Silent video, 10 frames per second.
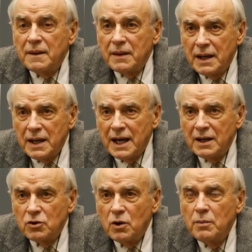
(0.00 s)
The
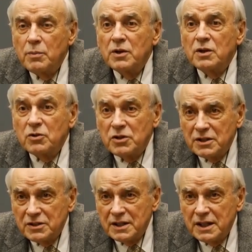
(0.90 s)
electron
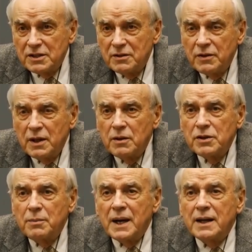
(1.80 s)
produces the
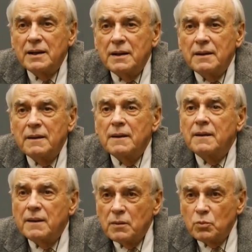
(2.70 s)
interference pattern,
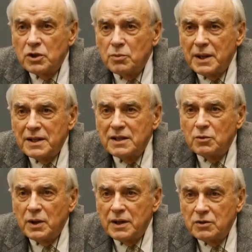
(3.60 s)
which means it
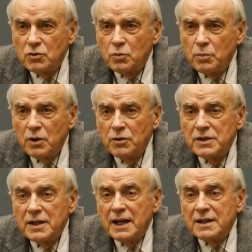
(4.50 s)
went through both
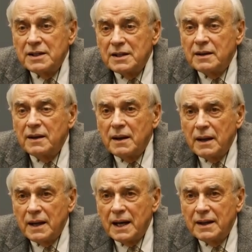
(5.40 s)
slits
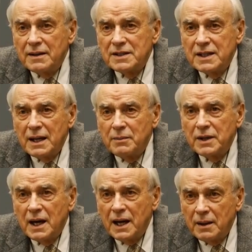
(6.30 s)
at the same
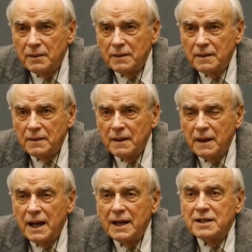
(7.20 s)
time,
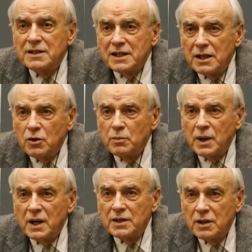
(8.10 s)
as a single
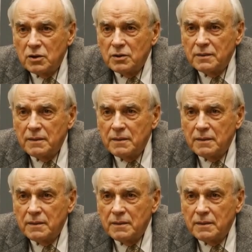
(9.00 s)
particle.